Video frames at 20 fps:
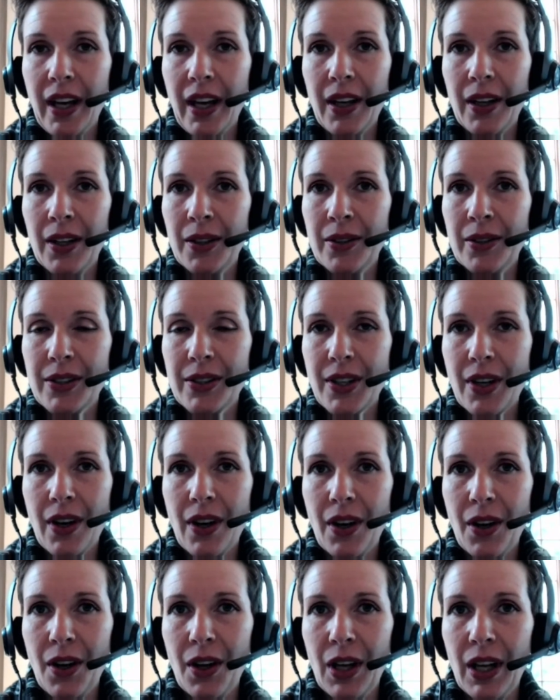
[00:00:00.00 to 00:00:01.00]
and
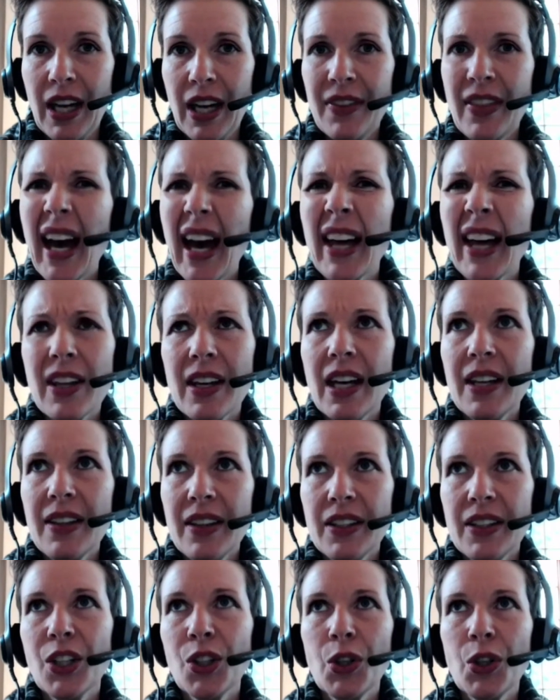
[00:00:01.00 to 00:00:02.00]

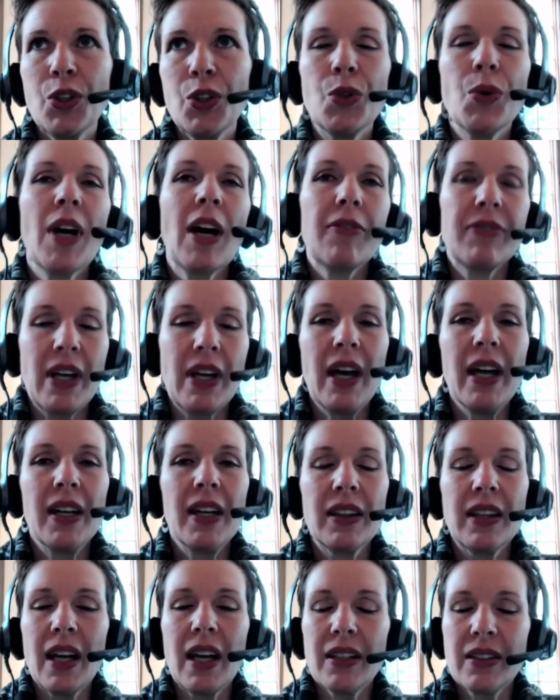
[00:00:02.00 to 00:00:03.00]
you do have to
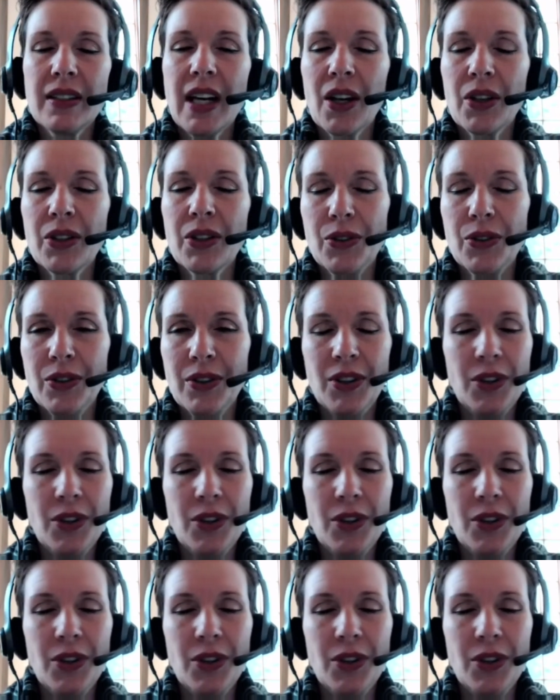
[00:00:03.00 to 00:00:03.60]
edit that down.